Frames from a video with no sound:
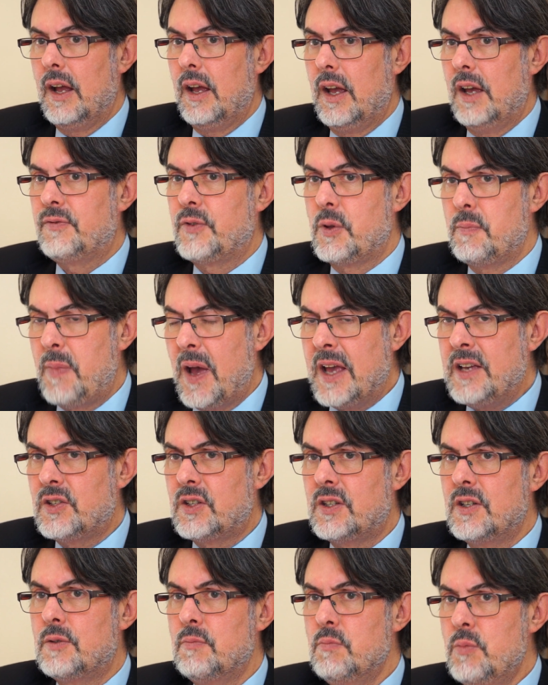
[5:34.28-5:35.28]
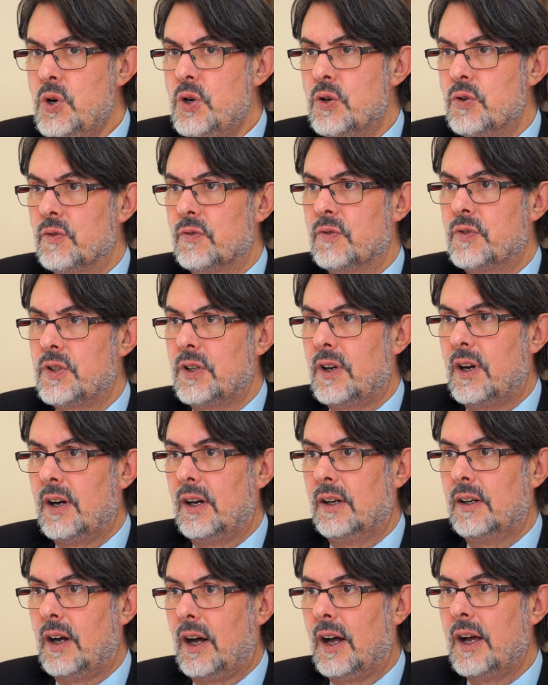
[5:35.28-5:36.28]
If the base is moved,
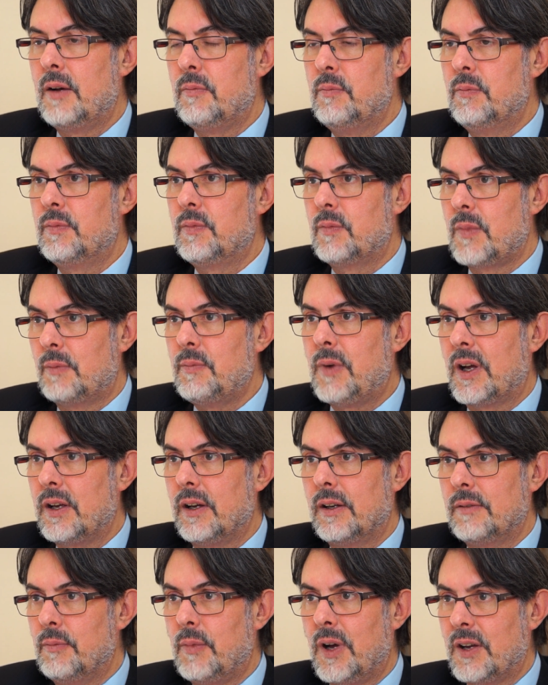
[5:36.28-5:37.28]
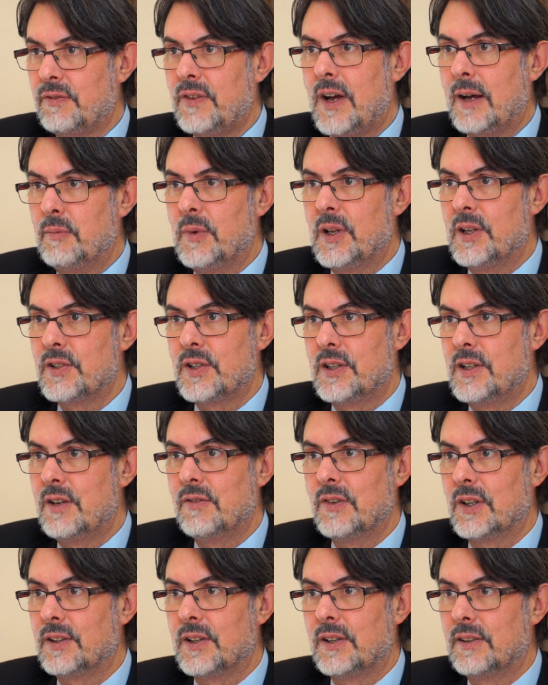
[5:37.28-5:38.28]
my family is
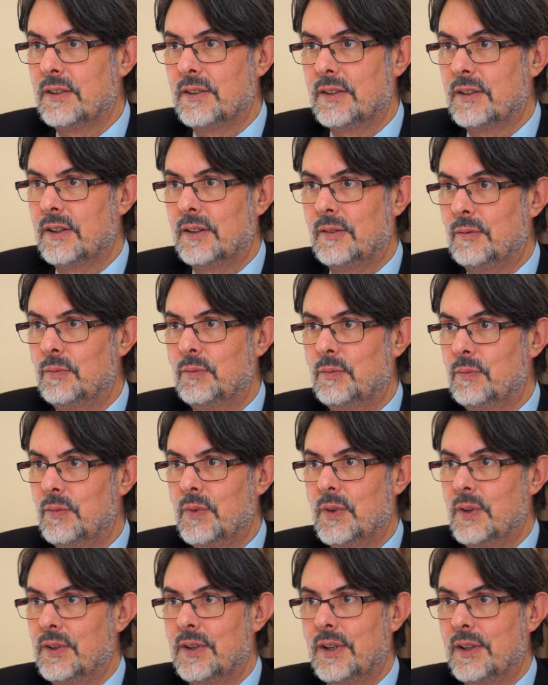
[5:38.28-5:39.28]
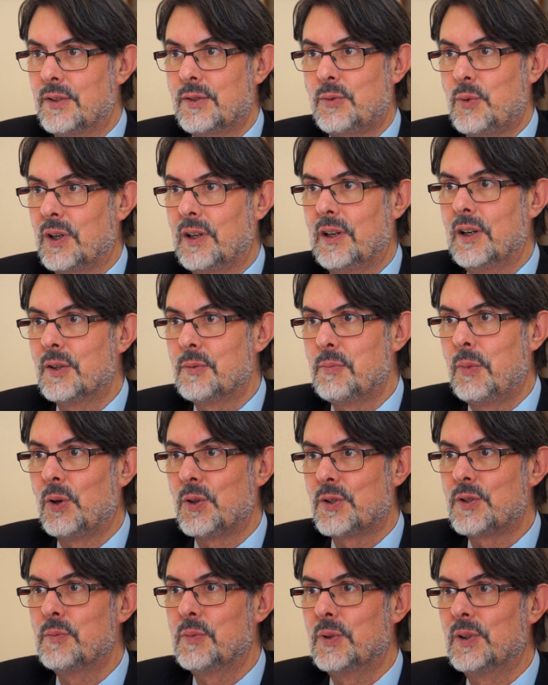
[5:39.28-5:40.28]
leaving as quickly as
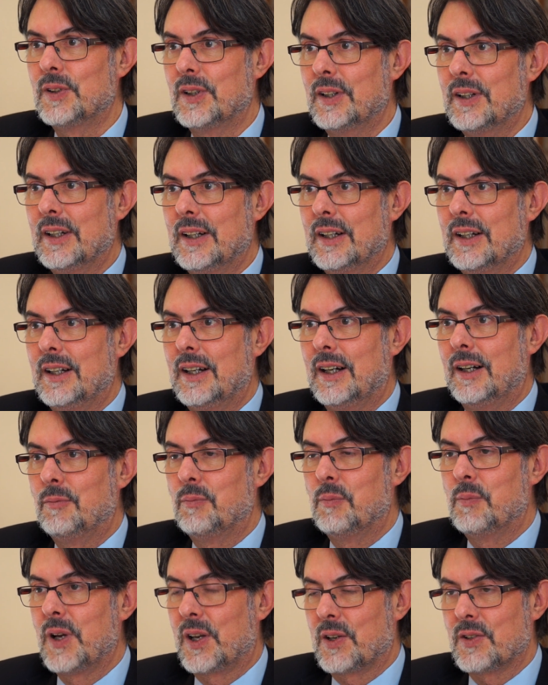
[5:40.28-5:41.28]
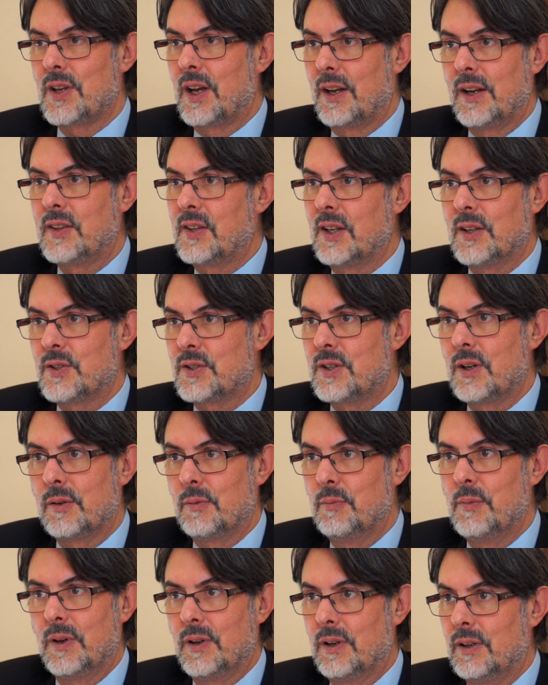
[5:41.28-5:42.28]
possible, and I think
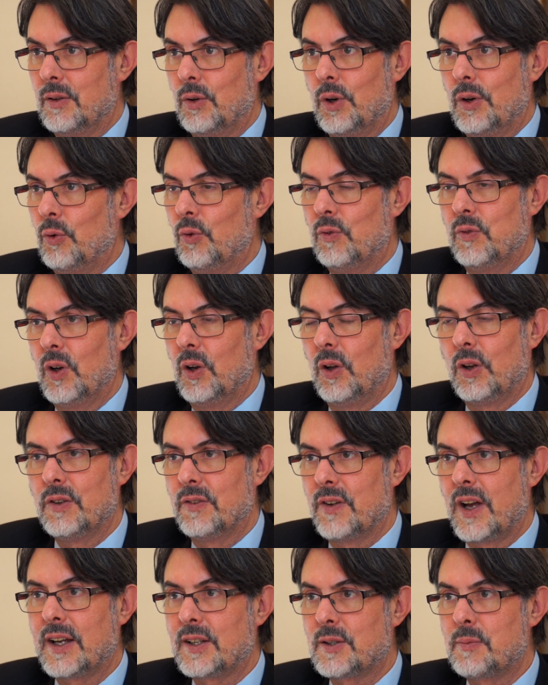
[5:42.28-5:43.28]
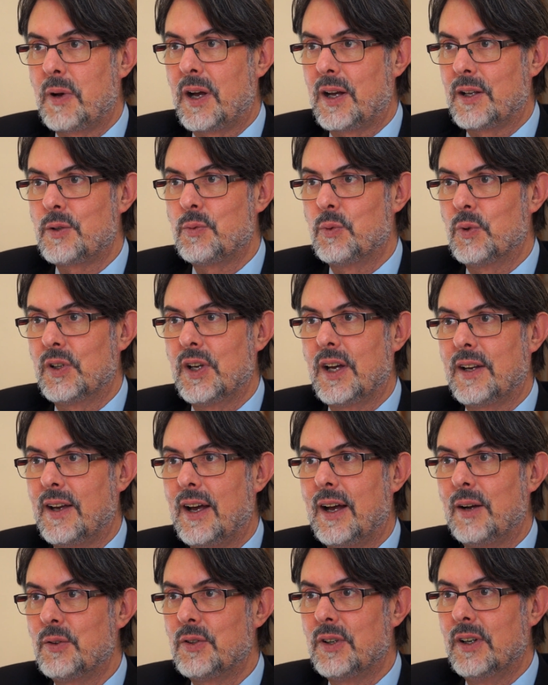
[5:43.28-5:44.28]
an awful lot of expats would get
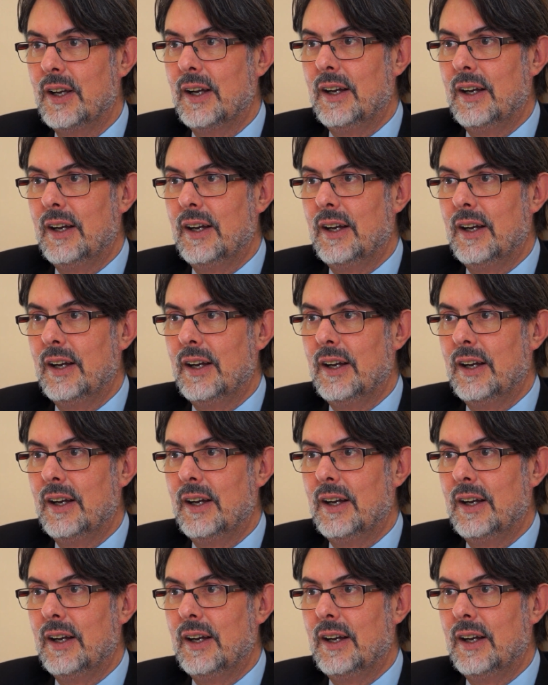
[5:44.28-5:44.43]
out.